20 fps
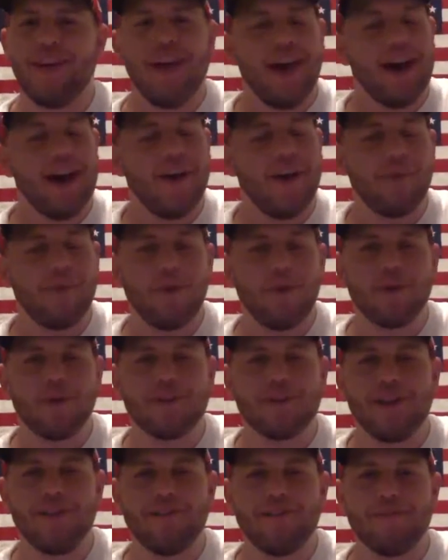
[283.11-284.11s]
I've always
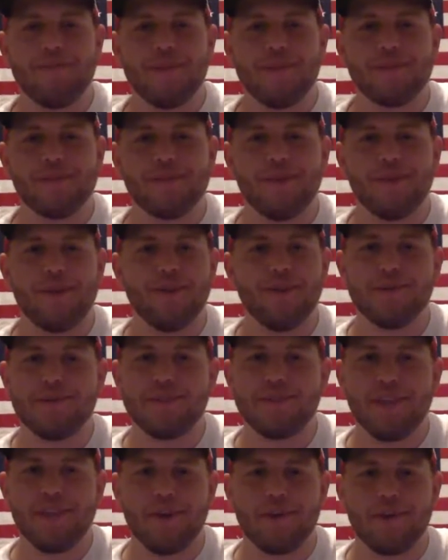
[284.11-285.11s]
loved Beast Mode. He was
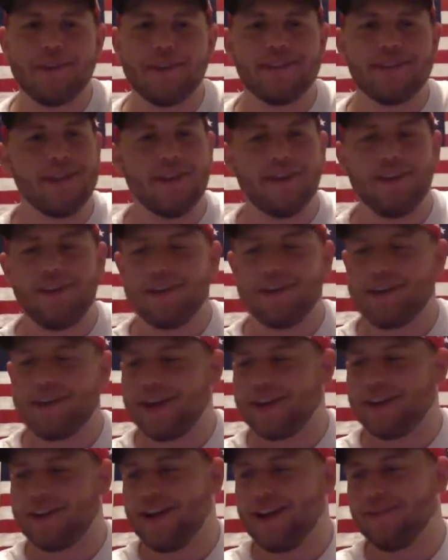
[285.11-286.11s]
the only Seahawk I
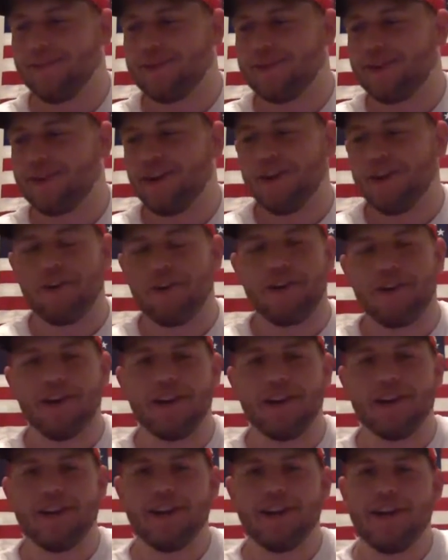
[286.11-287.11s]
could ever
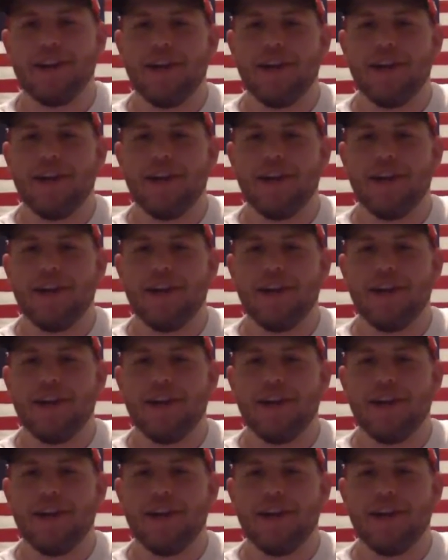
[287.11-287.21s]
tolerate,